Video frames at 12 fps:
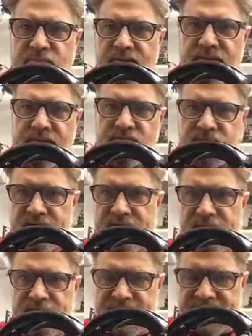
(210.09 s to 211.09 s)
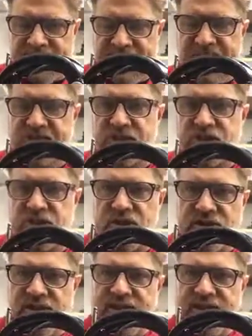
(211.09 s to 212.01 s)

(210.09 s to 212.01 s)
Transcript: plate. I already put the gauge.